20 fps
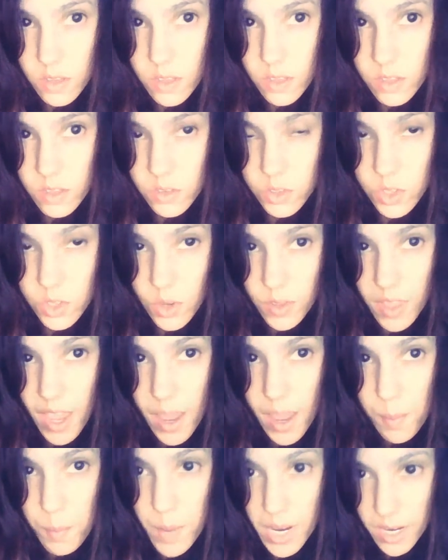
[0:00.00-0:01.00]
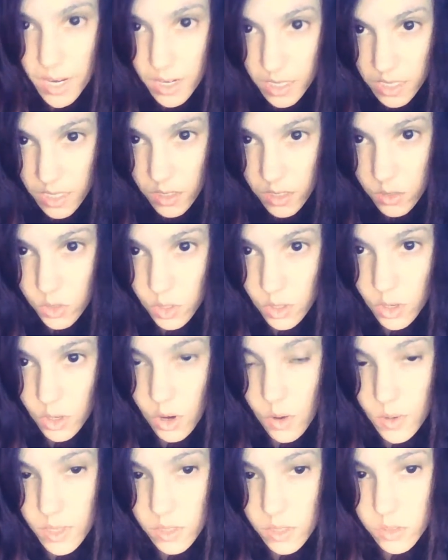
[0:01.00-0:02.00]
having that epiphany, coming to
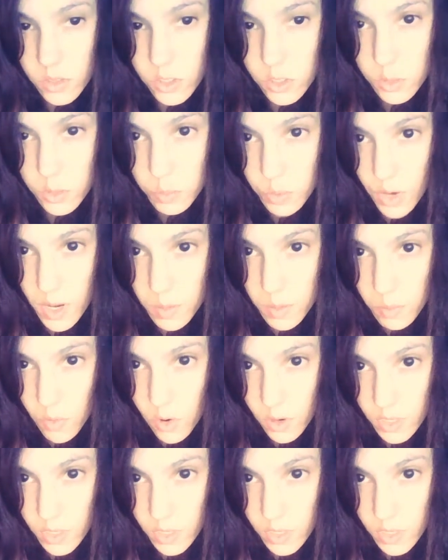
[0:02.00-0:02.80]
that conclusion,